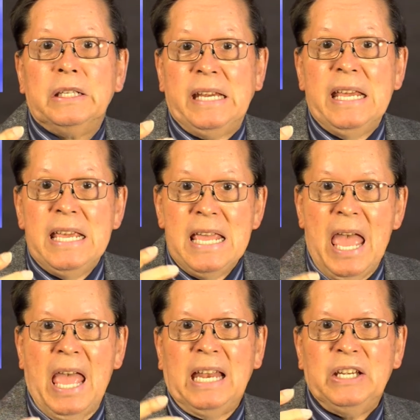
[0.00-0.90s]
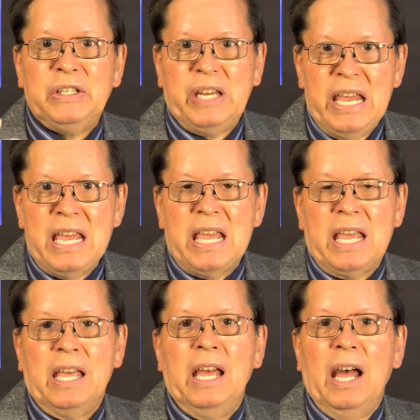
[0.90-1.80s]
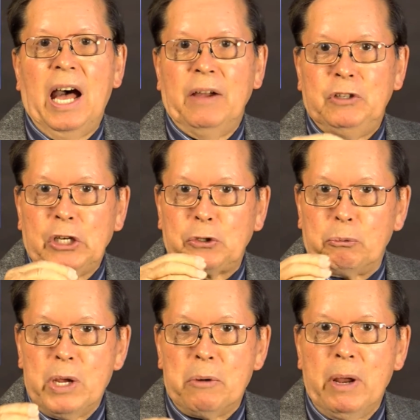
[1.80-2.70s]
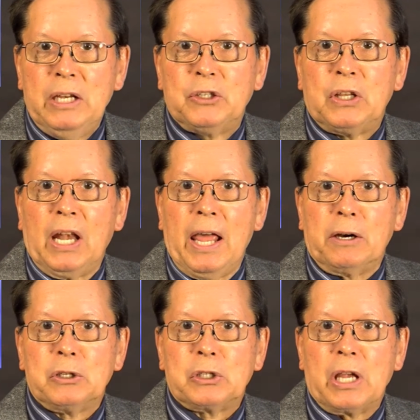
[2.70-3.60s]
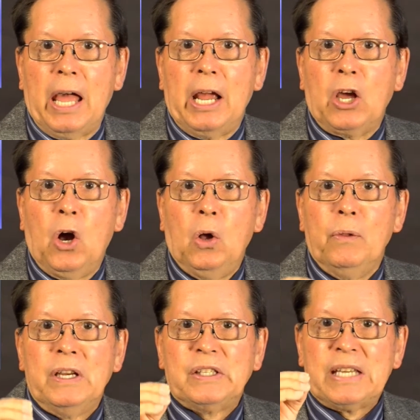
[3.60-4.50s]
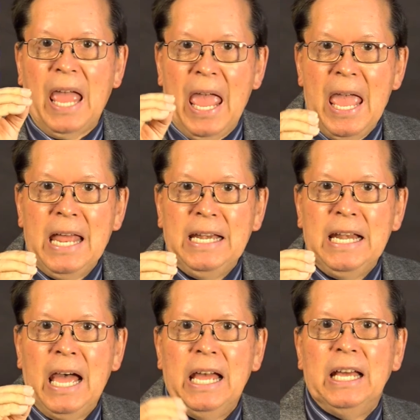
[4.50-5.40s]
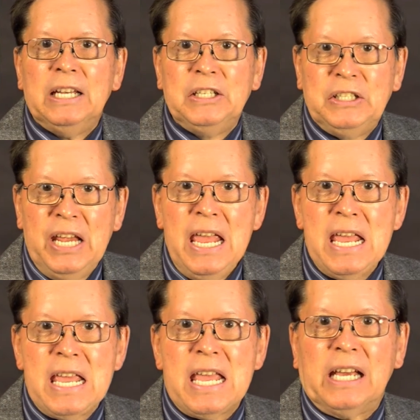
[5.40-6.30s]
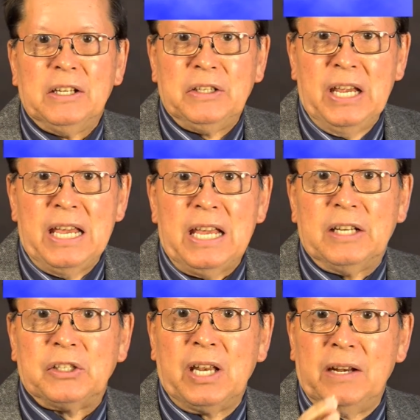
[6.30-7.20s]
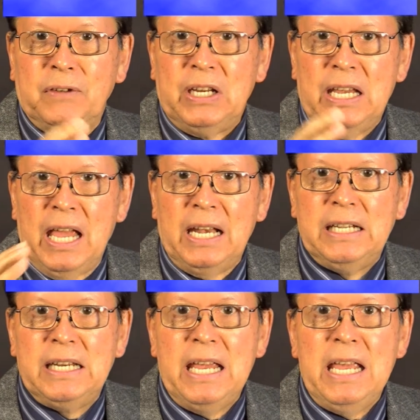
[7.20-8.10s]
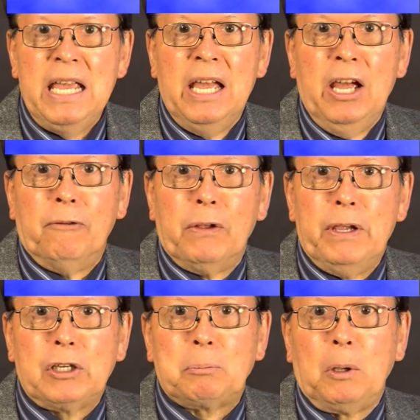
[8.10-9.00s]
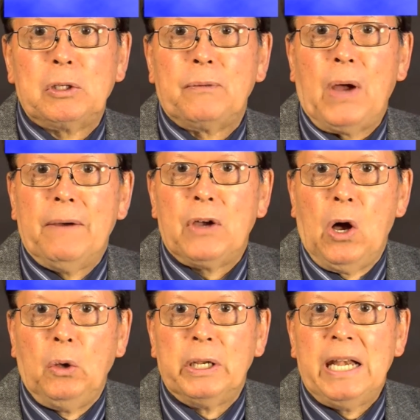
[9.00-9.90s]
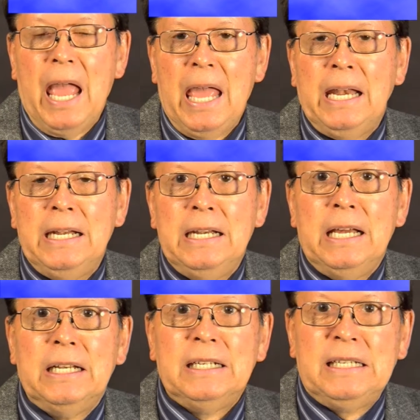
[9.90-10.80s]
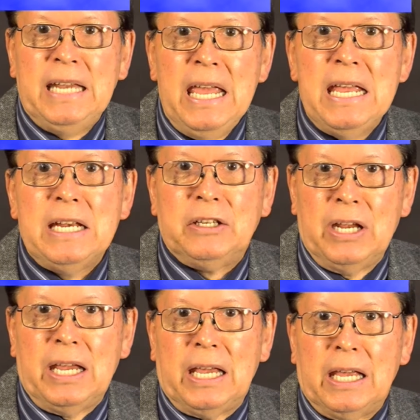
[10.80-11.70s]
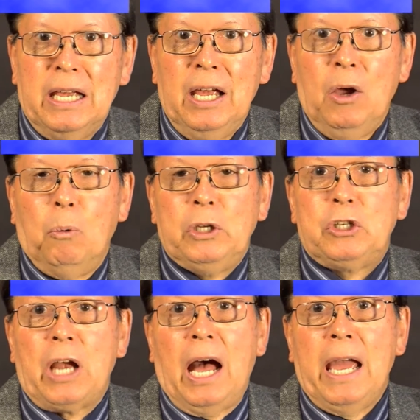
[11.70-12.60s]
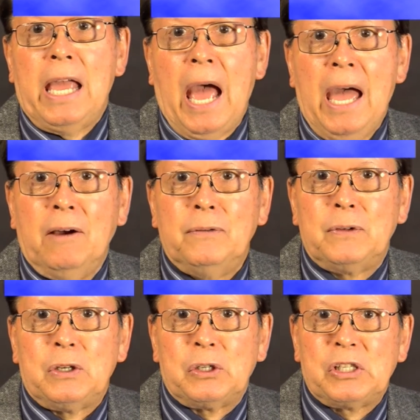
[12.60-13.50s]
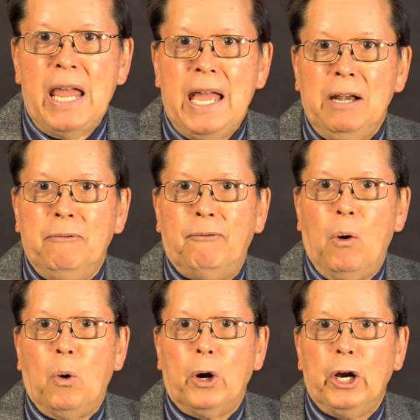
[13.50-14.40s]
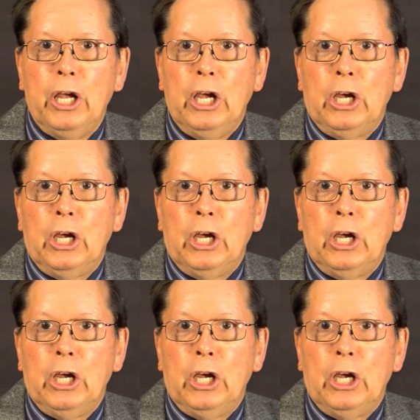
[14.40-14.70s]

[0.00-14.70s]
TNT, I just rearranged the letters, and I call this NTT. Instead of TNT for the explosive, I've called it NTT, which I have to stand for